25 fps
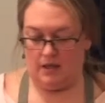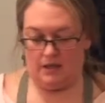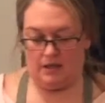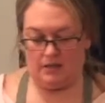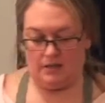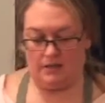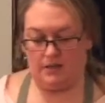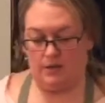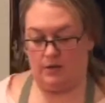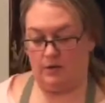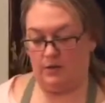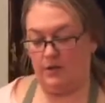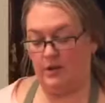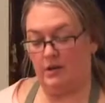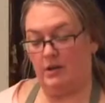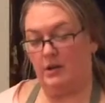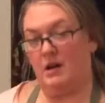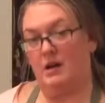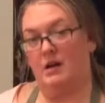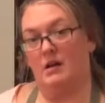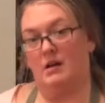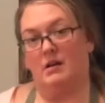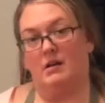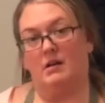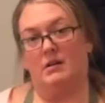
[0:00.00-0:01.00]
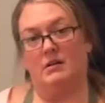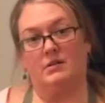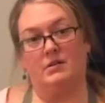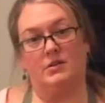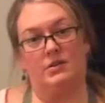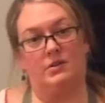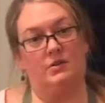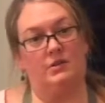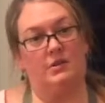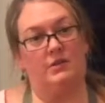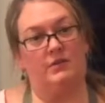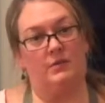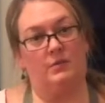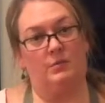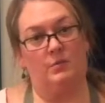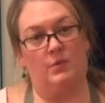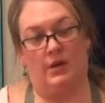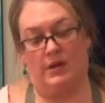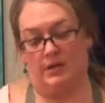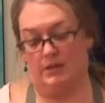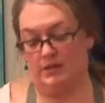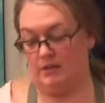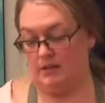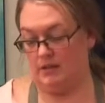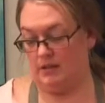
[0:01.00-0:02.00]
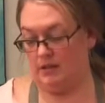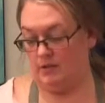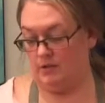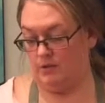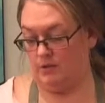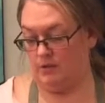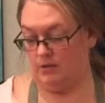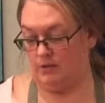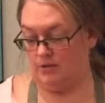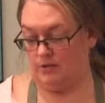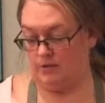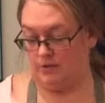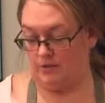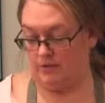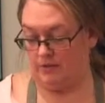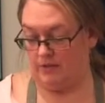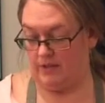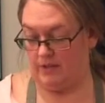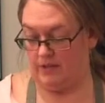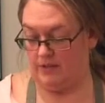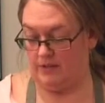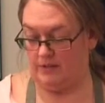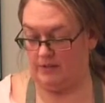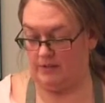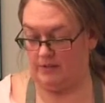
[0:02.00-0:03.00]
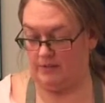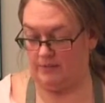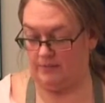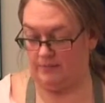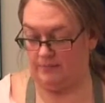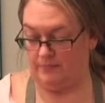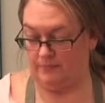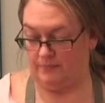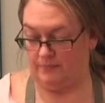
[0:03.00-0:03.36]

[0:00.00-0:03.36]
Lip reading: So there are 2 different ways that you could serve this.